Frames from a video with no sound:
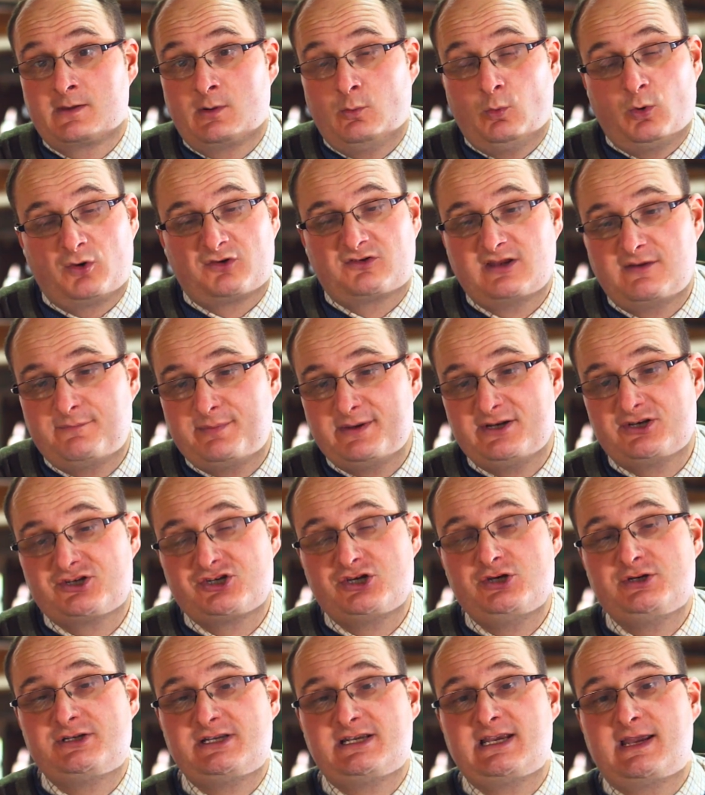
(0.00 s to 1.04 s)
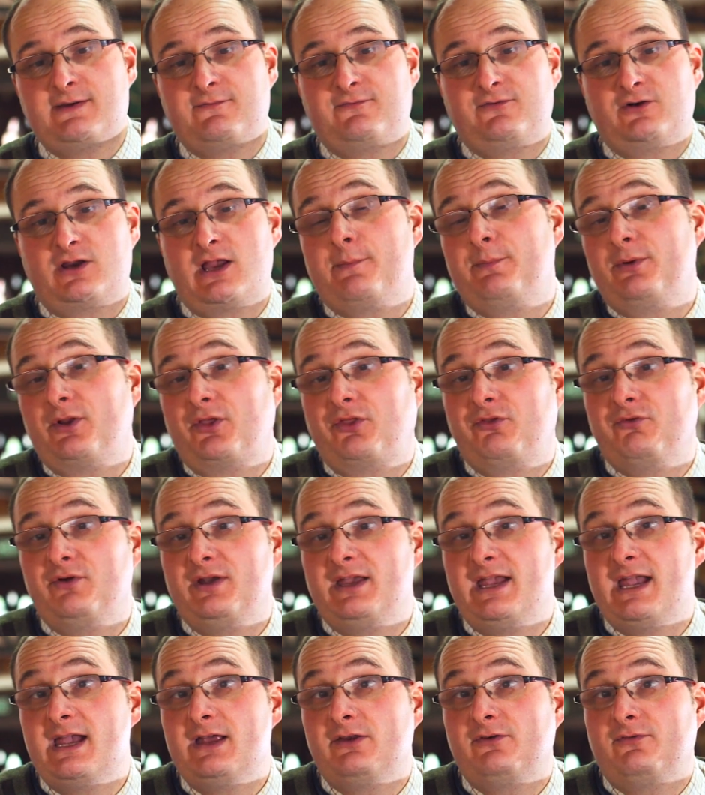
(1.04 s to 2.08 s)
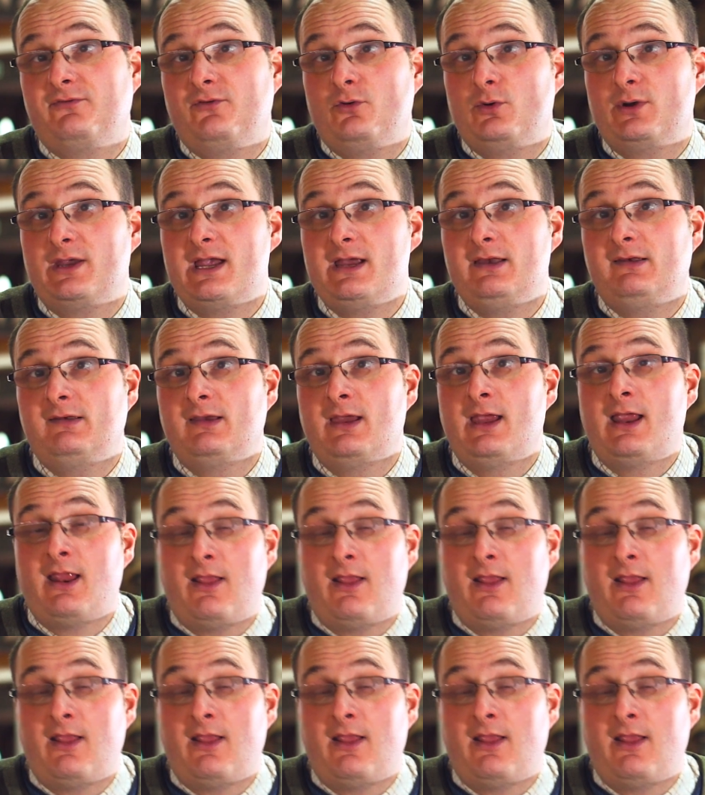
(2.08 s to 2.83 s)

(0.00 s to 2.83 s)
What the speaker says: Once they've been shooting it for a couple of 3 years, 4 years,